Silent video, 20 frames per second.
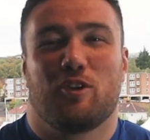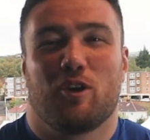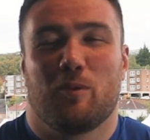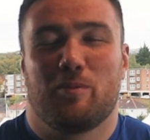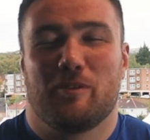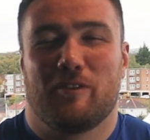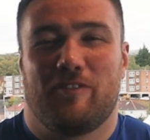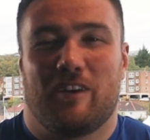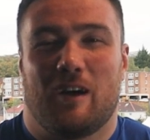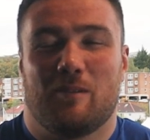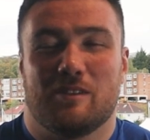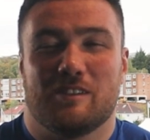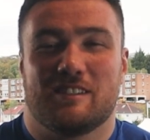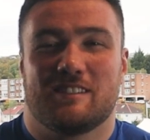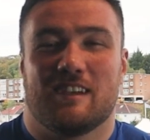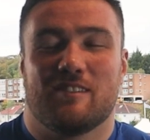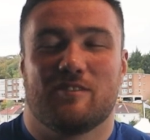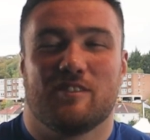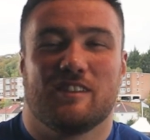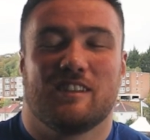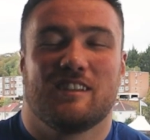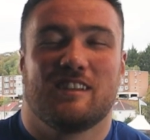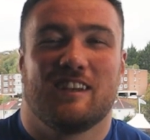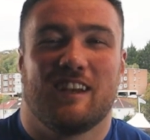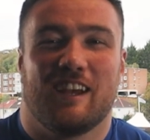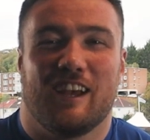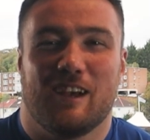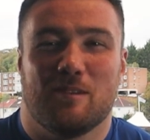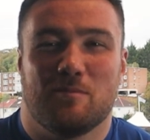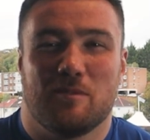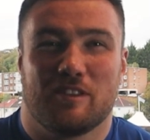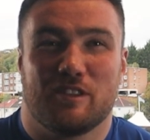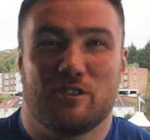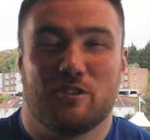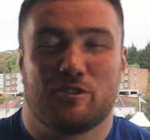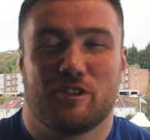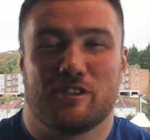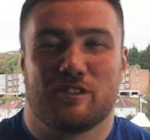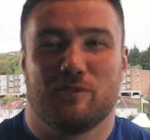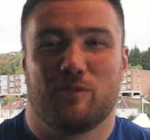growing up in a family of seven, um, I think
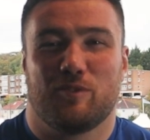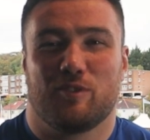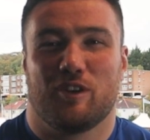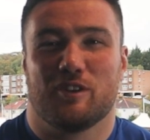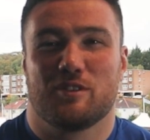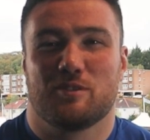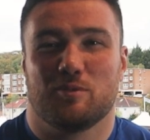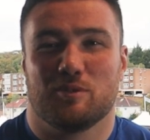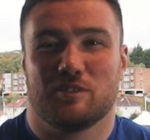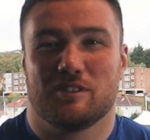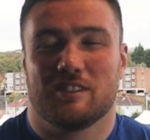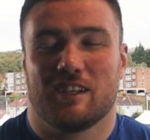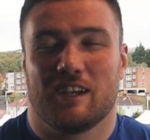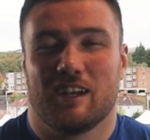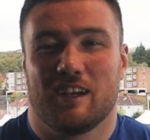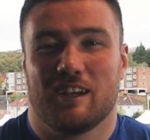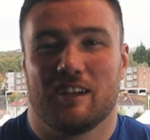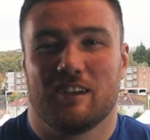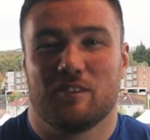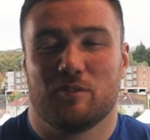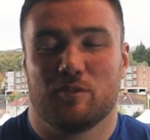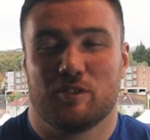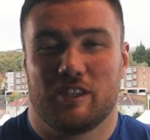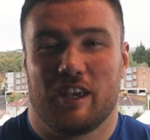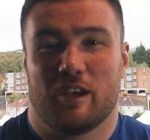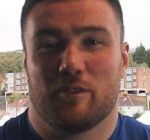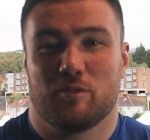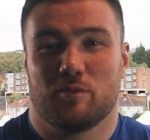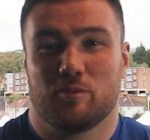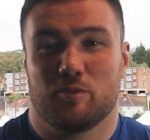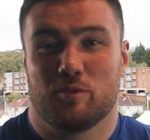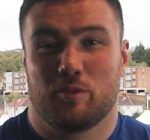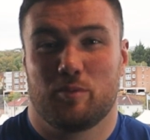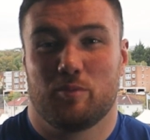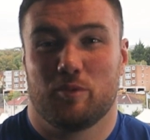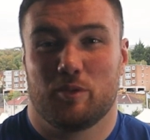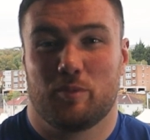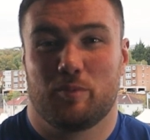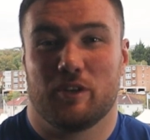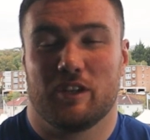nutrition for us was, uh, was yeah
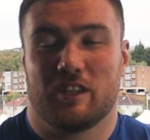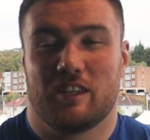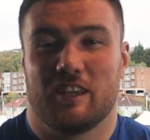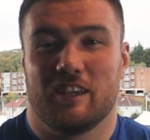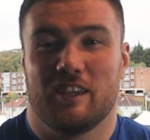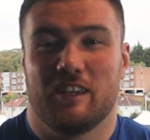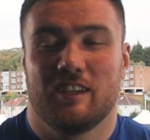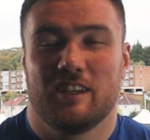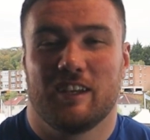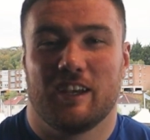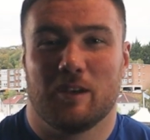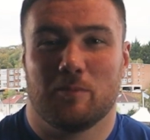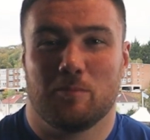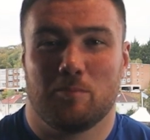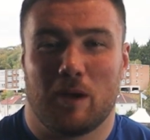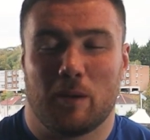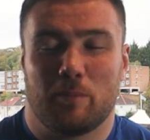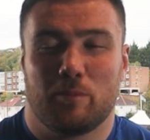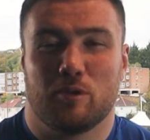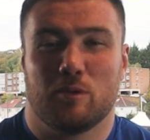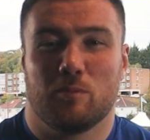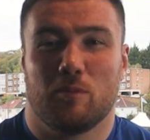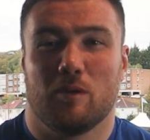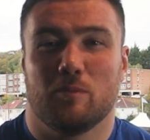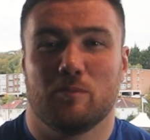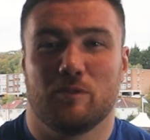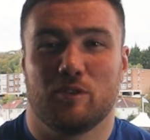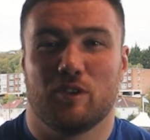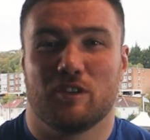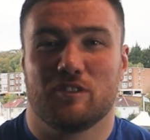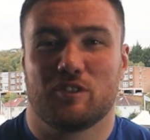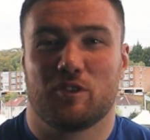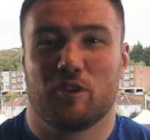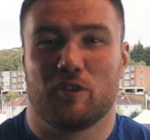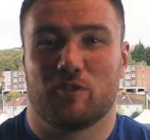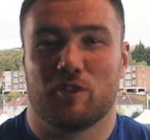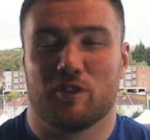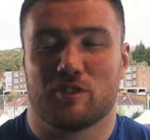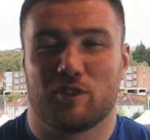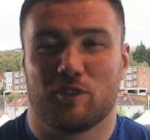was, was, pretty key. Um, my poor mum, you know, had to
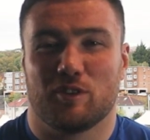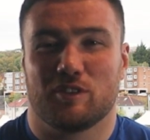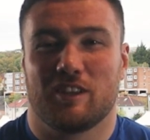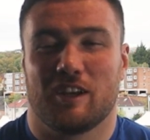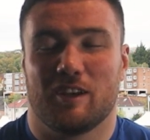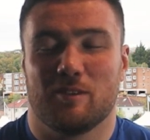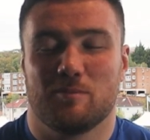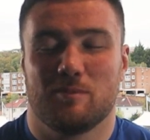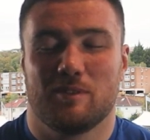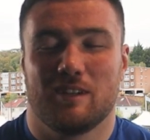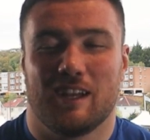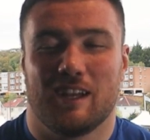cook for us all the time,